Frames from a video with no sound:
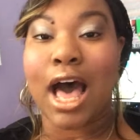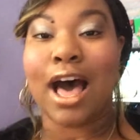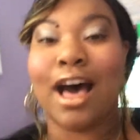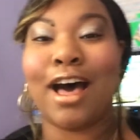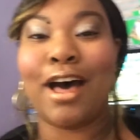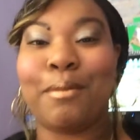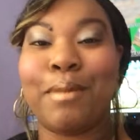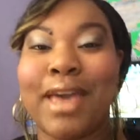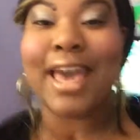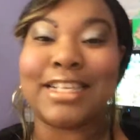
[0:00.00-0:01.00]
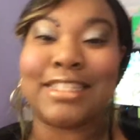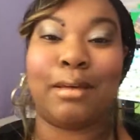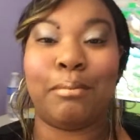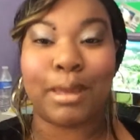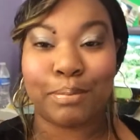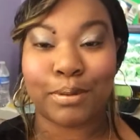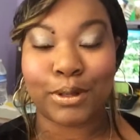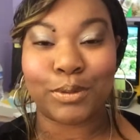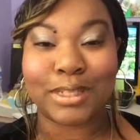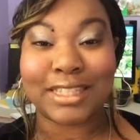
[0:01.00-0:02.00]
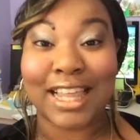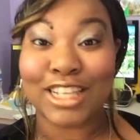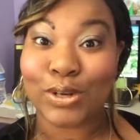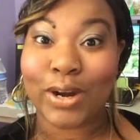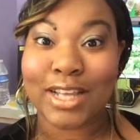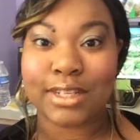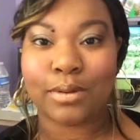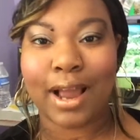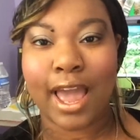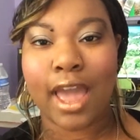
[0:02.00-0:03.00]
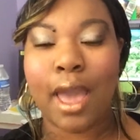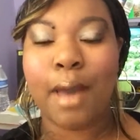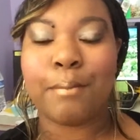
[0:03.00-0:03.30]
And some people would say that's crazy, right?